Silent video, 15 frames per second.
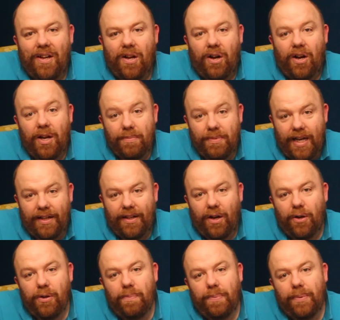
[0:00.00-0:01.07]
I am Dan
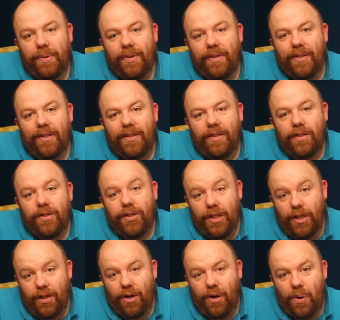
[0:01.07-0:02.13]
Hope,
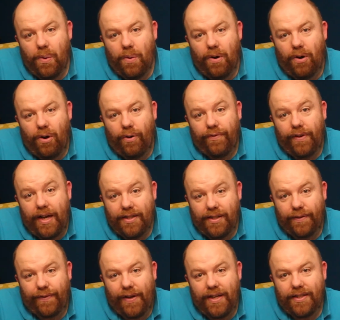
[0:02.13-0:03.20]
CEO of
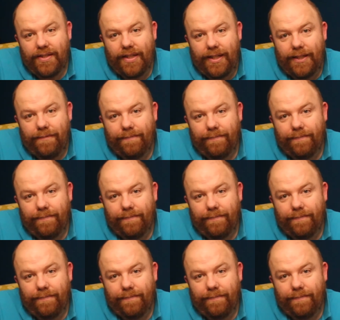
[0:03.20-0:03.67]
SFAC.